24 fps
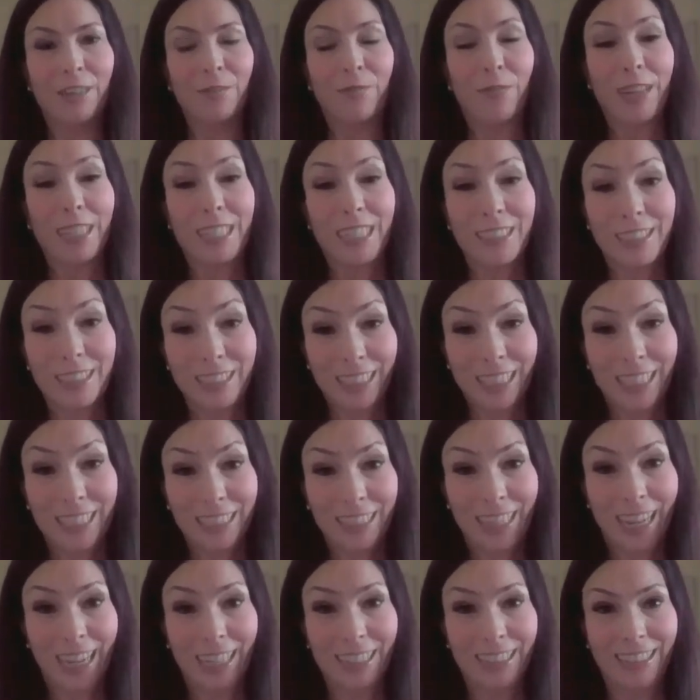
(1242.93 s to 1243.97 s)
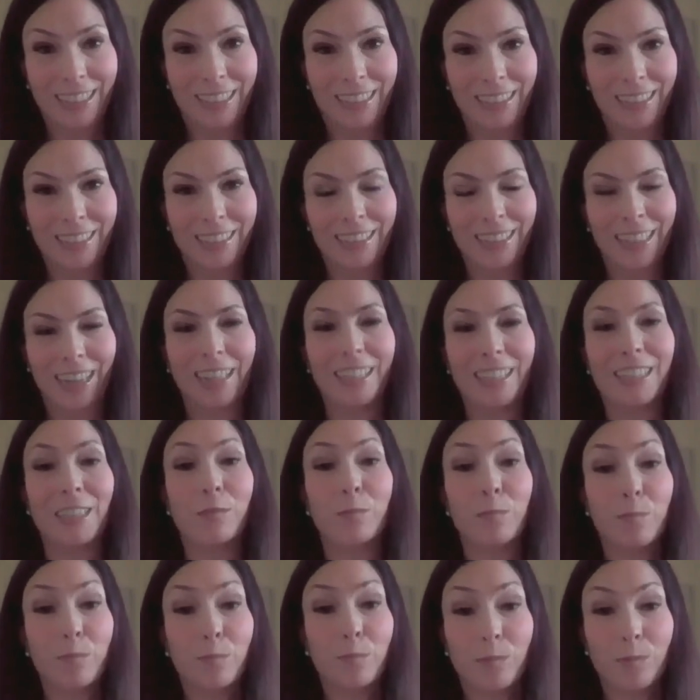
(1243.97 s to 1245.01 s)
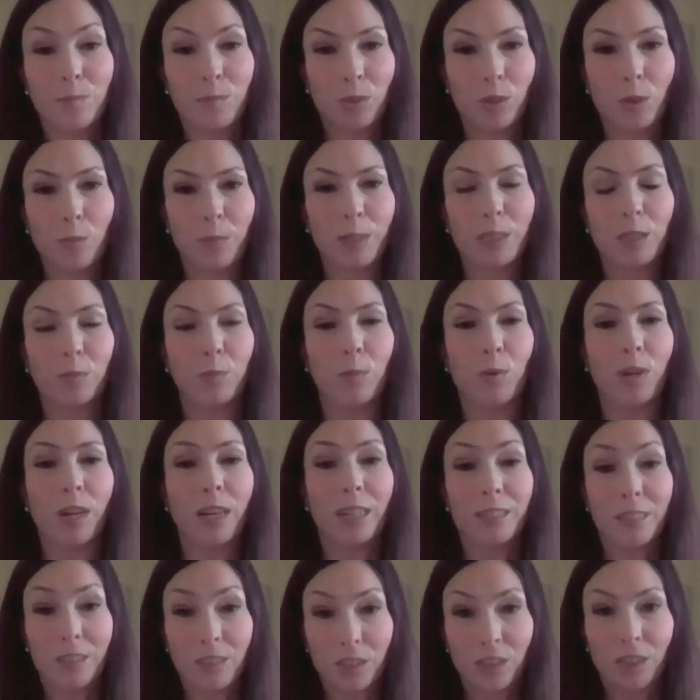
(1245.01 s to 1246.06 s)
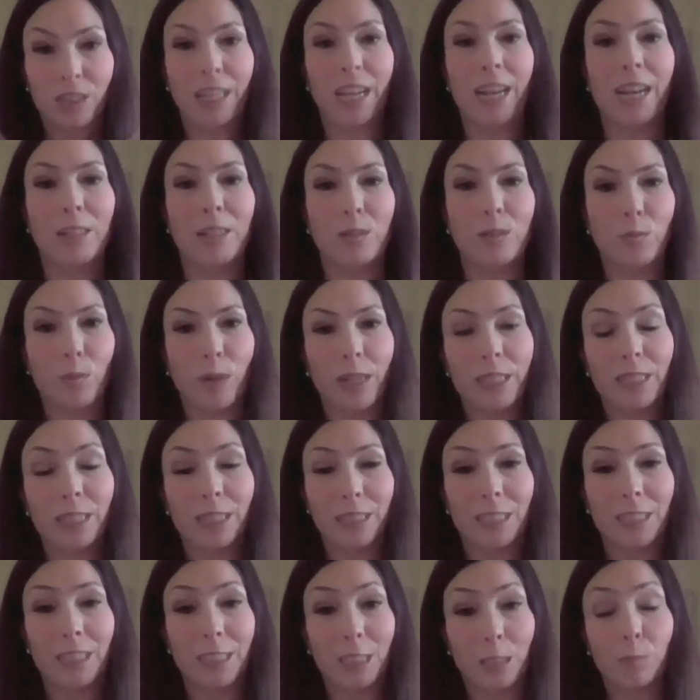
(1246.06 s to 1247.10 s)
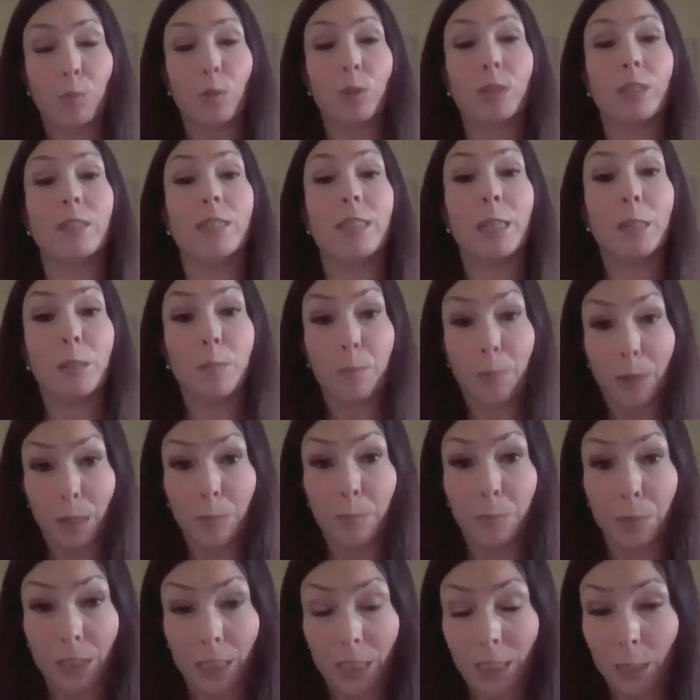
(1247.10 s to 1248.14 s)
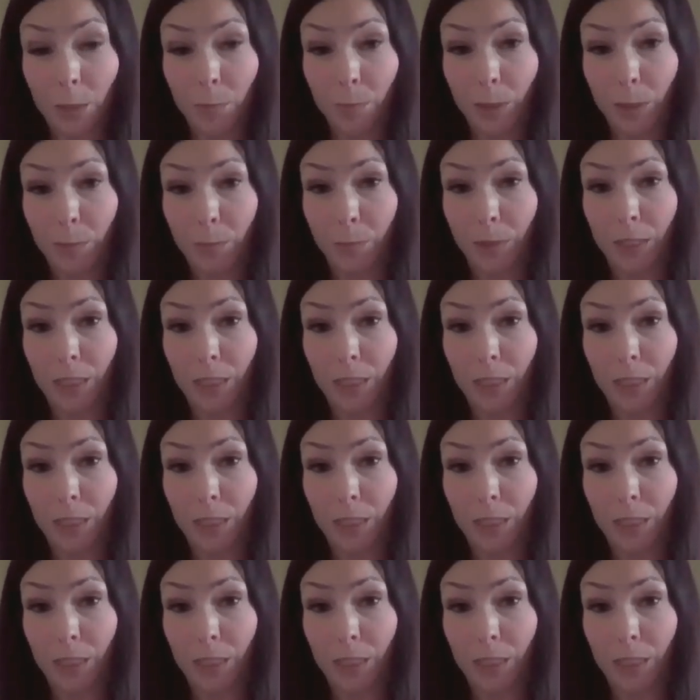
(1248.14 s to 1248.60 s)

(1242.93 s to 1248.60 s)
I can see that, I can so much more understand why it's important that I participate